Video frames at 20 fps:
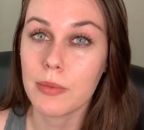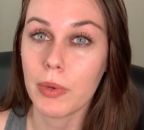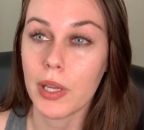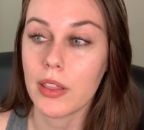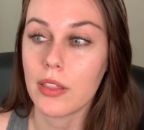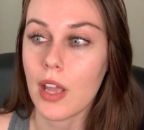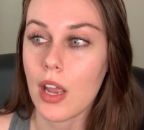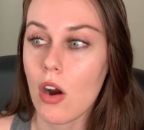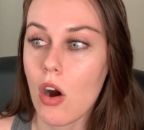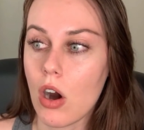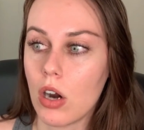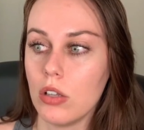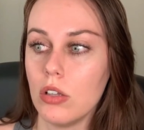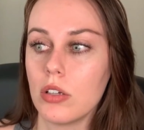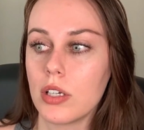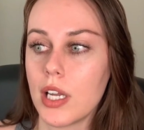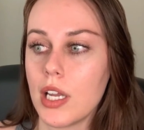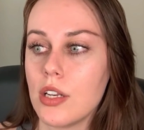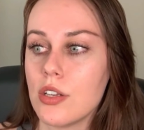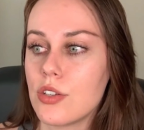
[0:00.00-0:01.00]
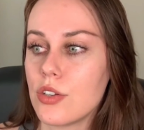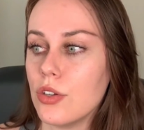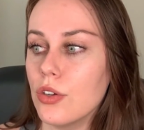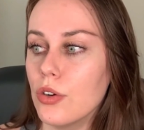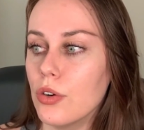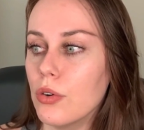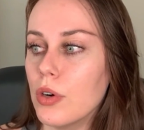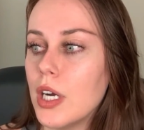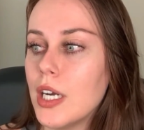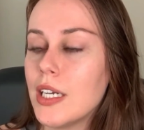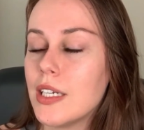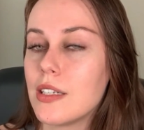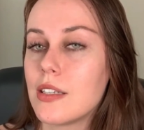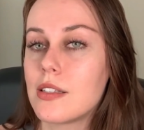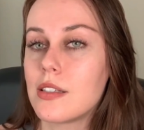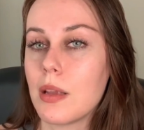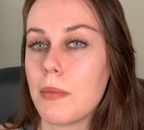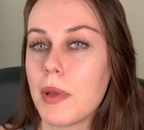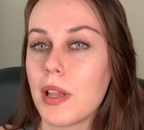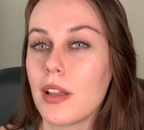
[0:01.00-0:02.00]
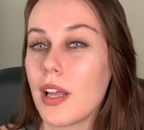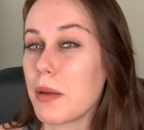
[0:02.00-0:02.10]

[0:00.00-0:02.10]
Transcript: but they are looking to stimulate,